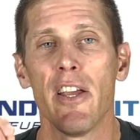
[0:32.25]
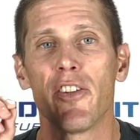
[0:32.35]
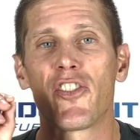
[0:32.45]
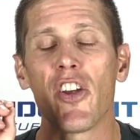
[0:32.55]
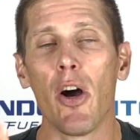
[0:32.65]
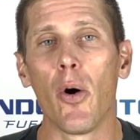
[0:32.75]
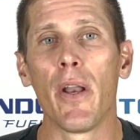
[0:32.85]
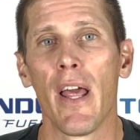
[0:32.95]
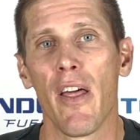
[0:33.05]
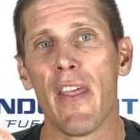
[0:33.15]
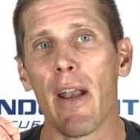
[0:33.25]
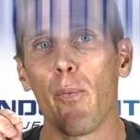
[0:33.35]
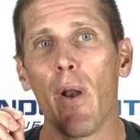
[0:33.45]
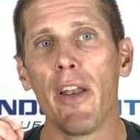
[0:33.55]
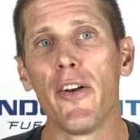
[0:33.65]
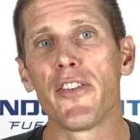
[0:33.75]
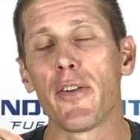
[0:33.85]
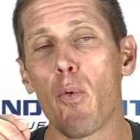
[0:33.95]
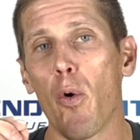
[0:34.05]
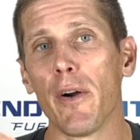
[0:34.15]
showed that runners who
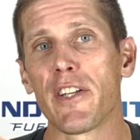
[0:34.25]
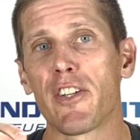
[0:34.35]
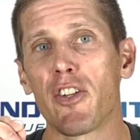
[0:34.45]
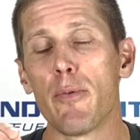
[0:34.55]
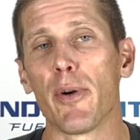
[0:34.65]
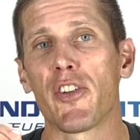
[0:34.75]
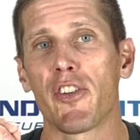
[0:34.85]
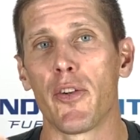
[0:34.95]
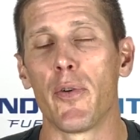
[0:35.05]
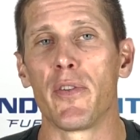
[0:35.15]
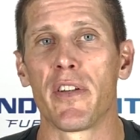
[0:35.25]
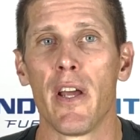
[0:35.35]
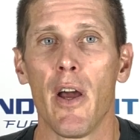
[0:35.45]
wore super shoes